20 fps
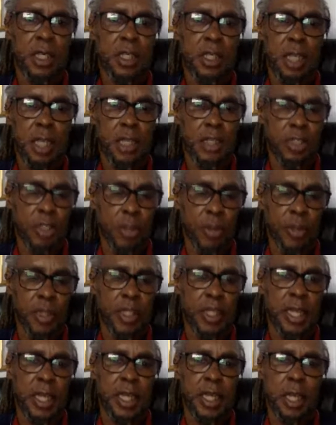
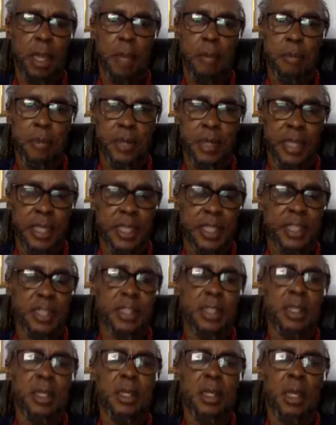their
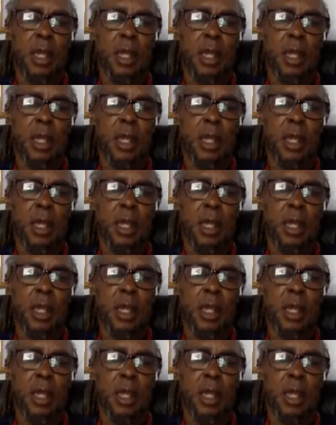companies.